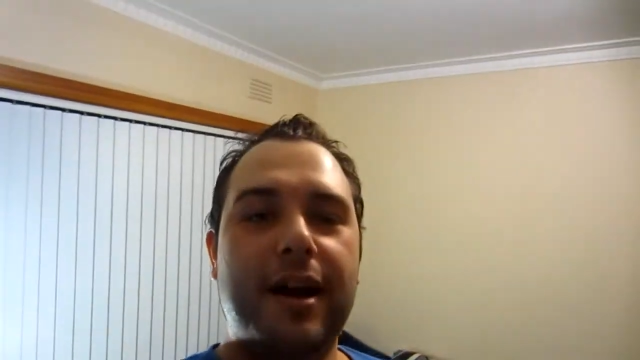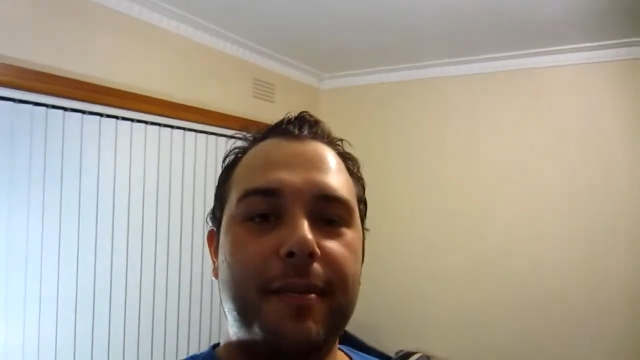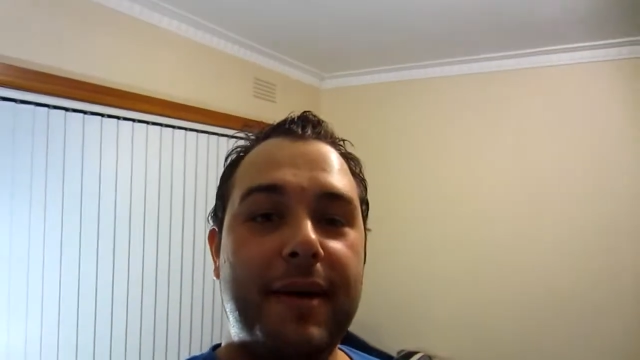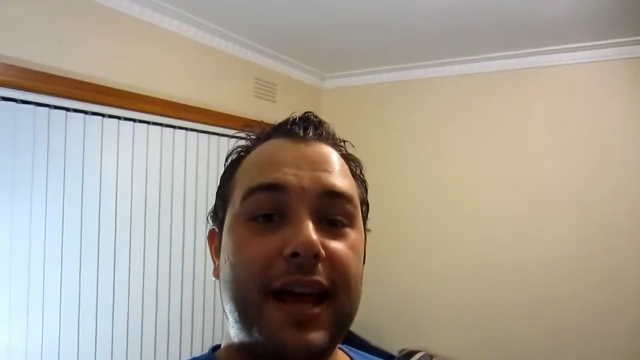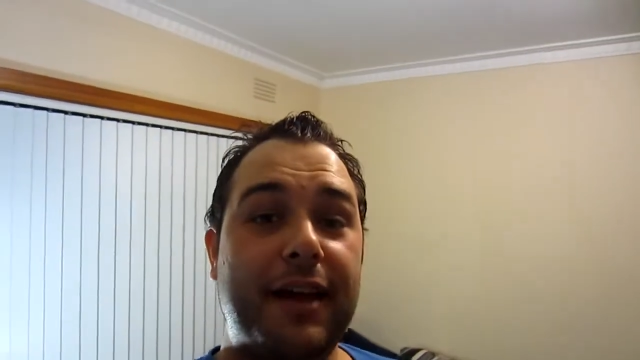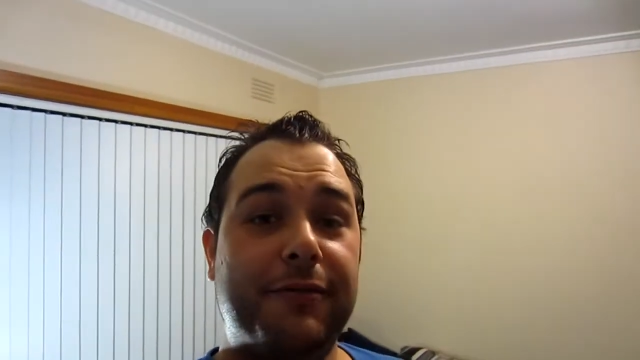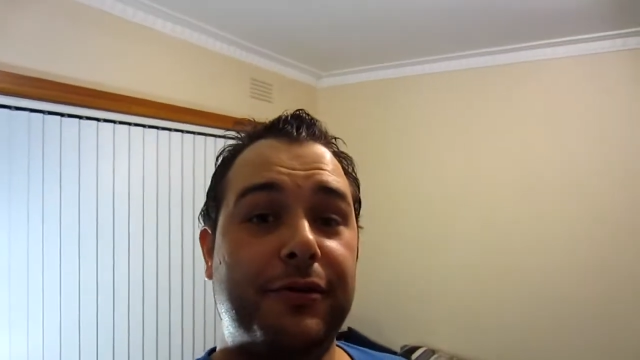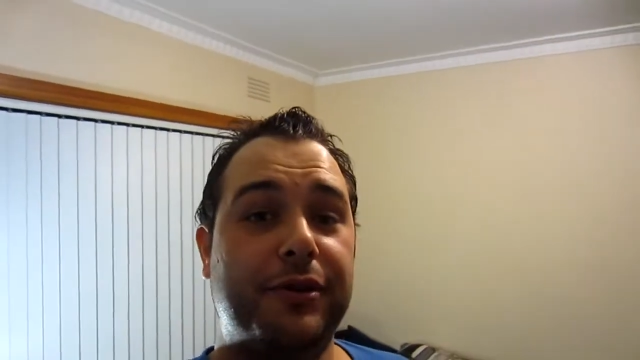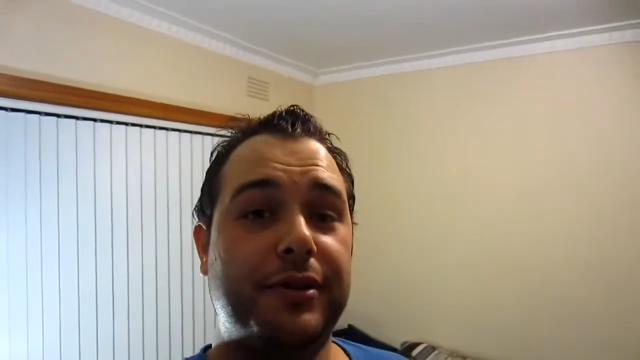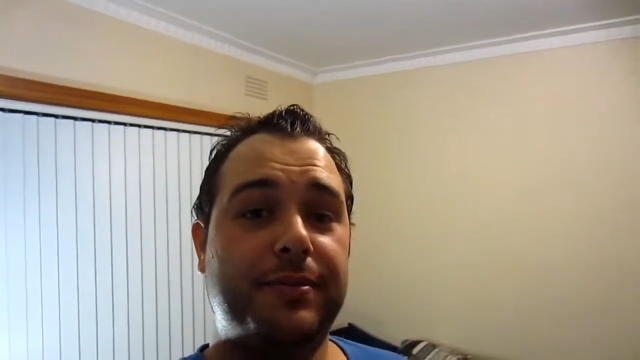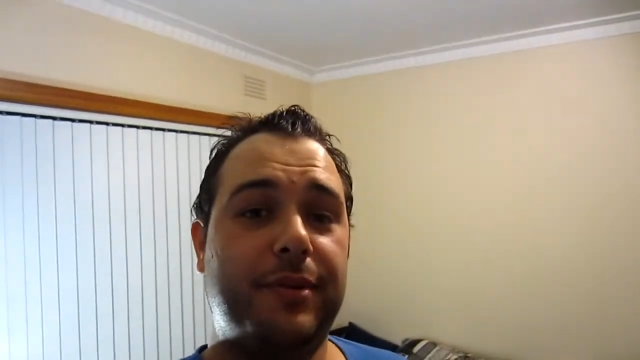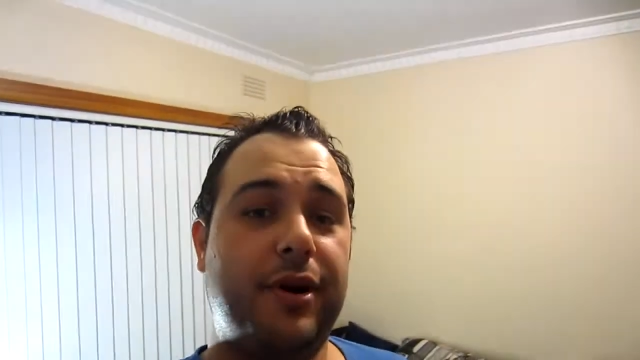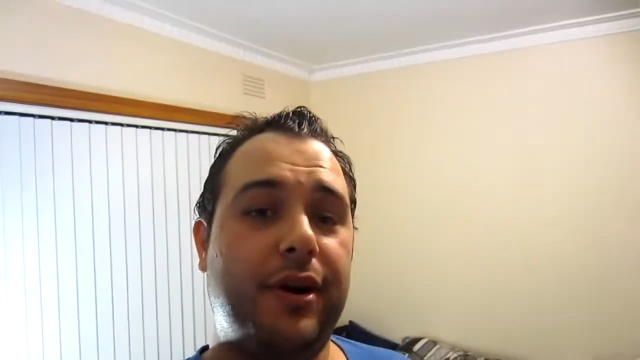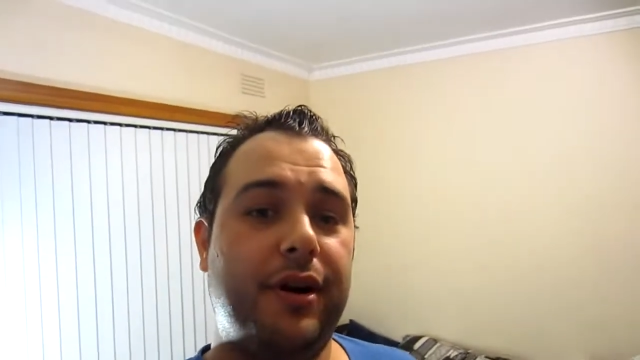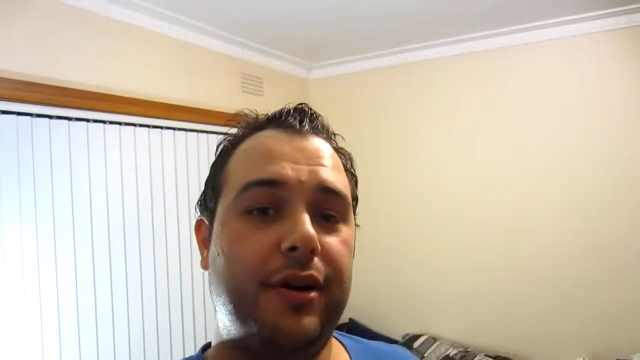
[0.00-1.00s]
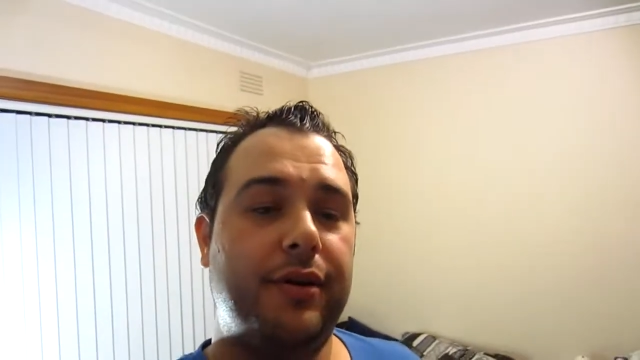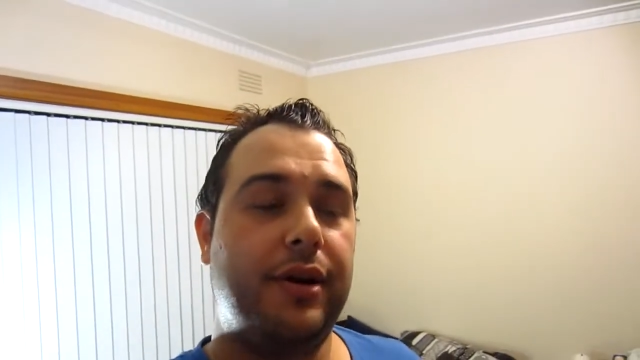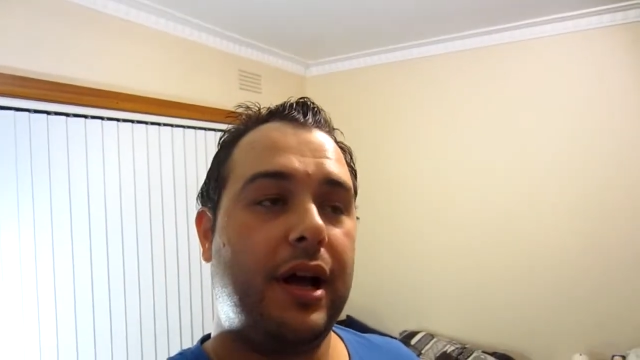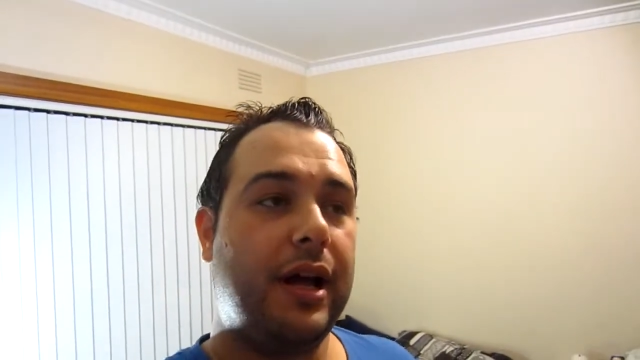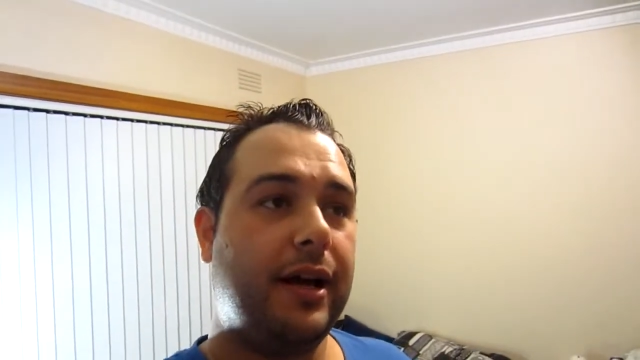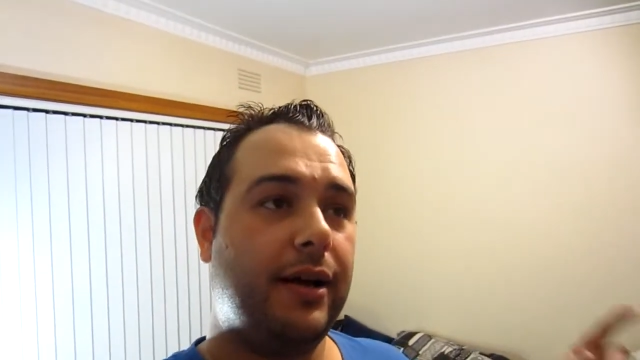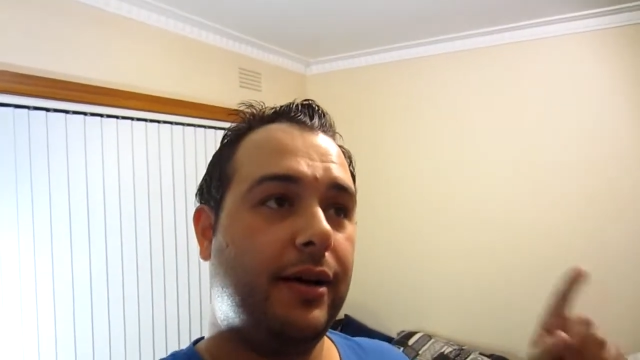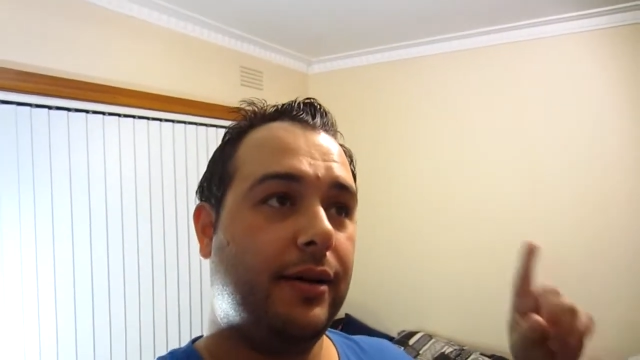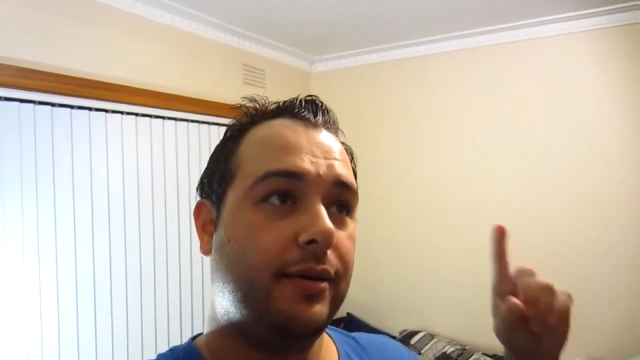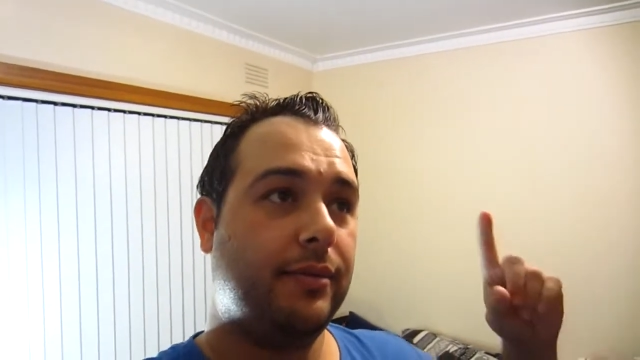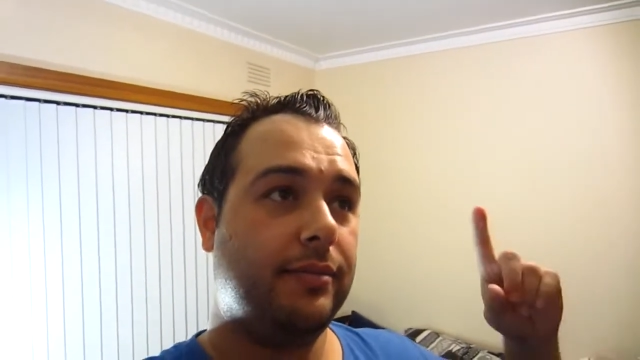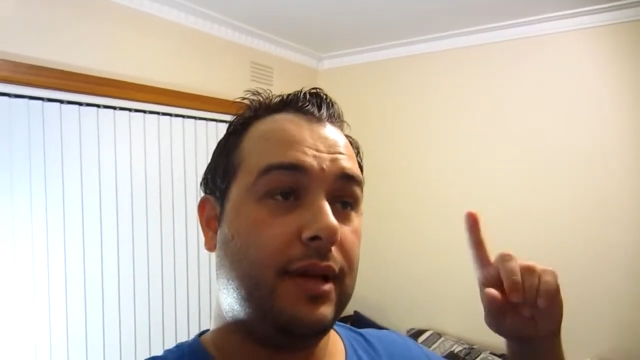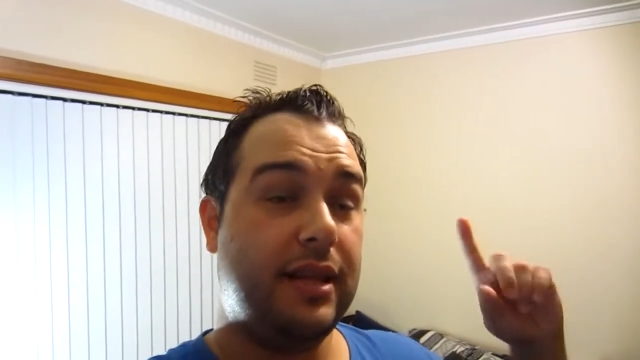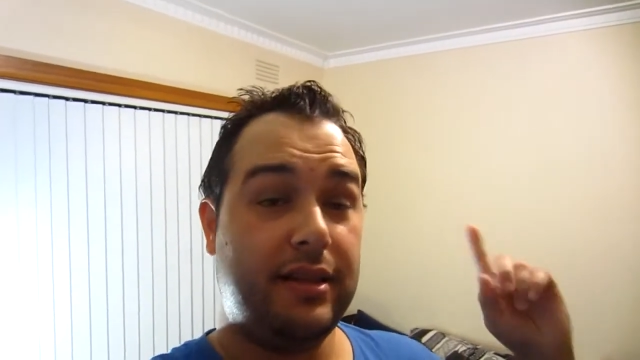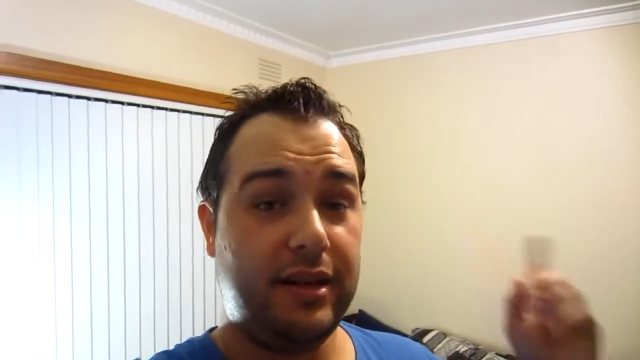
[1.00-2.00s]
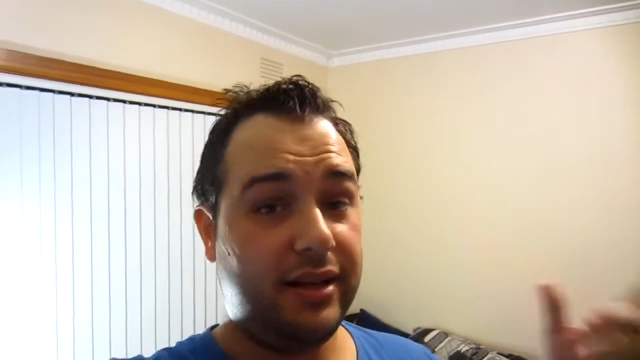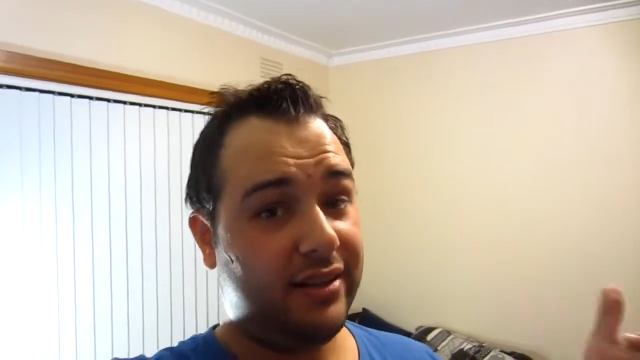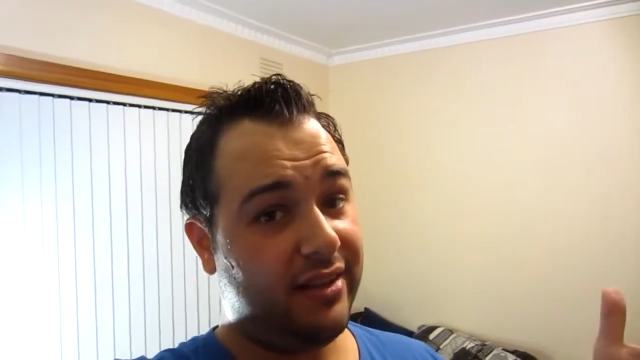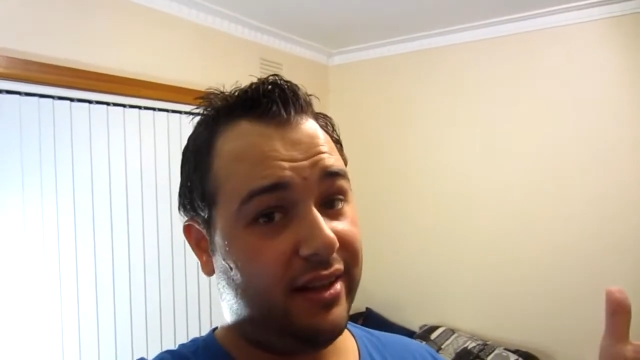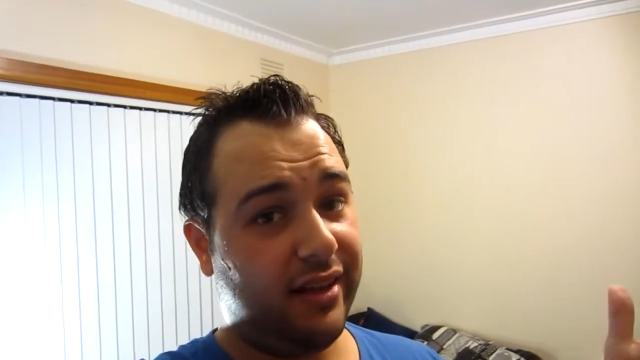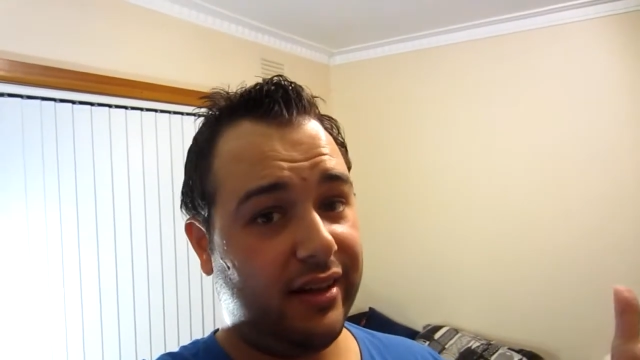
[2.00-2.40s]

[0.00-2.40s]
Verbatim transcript: Make up for it tomorrow. And the next day,